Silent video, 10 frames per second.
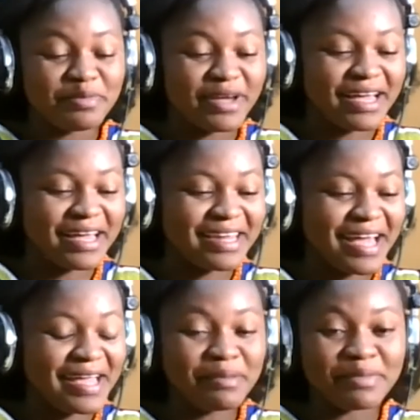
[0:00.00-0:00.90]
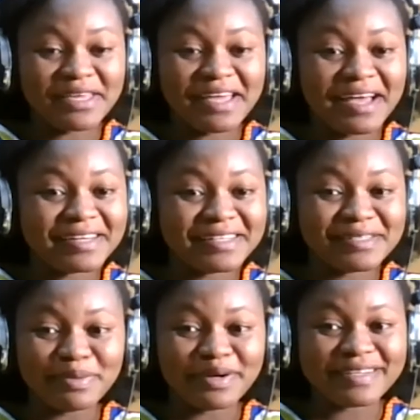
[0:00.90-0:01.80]
but I am a young
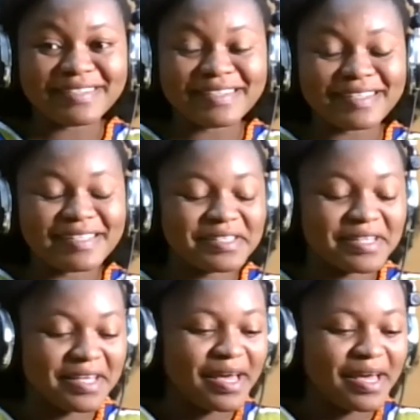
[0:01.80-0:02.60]
person.